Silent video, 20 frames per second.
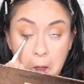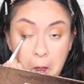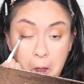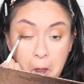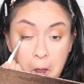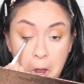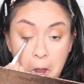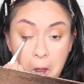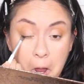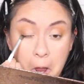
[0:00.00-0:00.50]

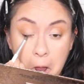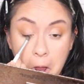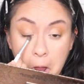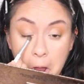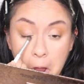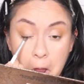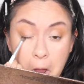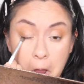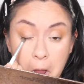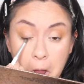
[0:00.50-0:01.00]

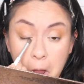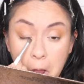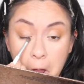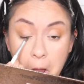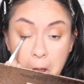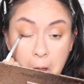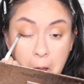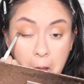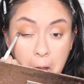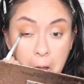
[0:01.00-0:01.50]

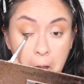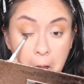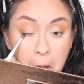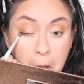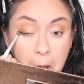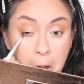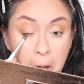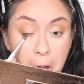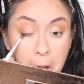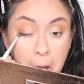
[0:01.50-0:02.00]

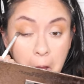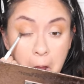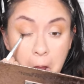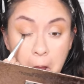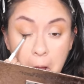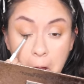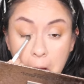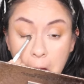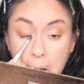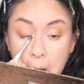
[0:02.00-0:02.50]

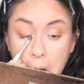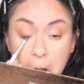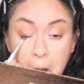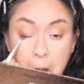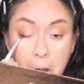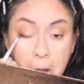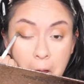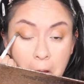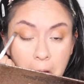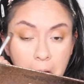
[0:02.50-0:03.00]

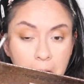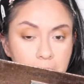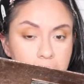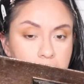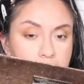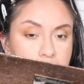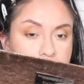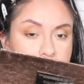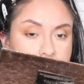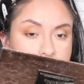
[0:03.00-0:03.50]

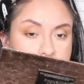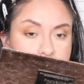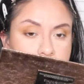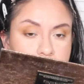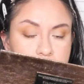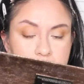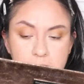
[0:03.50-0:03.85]
(silence)